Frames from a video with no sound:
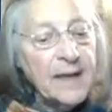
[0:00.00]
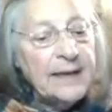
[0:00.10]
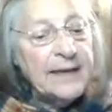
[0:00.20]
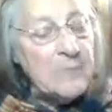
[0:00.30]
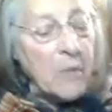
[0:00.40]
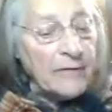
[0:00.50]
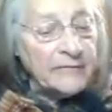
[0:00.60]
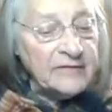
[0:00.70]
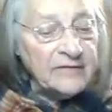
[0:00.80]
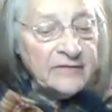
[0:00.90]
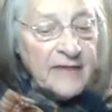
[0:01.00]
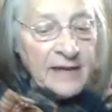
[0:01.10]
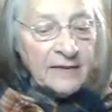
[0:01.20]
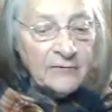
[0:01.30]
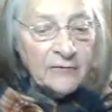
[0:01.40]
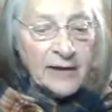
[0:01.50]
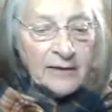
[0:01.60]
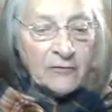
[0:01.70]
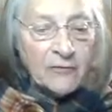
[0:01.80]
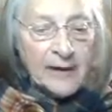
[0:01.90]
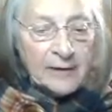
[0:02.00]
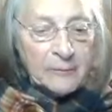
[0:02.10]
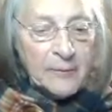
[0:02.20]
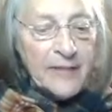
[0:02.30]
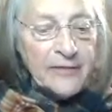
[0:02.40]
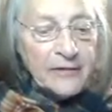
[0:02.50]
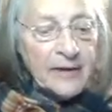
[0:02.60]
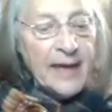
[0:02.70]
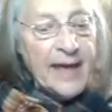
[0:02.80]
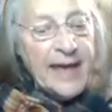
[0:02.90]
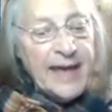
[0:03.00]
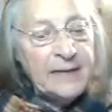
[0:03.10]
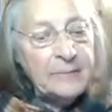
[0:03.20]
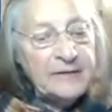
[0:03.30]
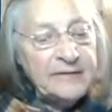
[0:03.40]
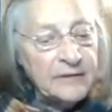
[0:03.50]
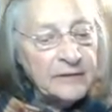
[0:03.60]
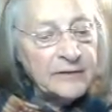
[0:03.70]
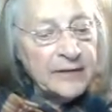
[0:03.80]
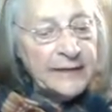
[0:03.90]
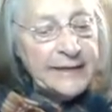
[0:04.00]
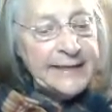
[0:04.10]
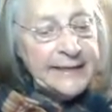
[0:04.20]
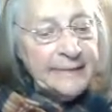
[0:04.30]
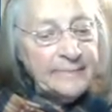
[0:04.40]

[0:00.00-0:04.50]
Lee Marvin's 2nd great-grandmother, Anne Matilda Lee,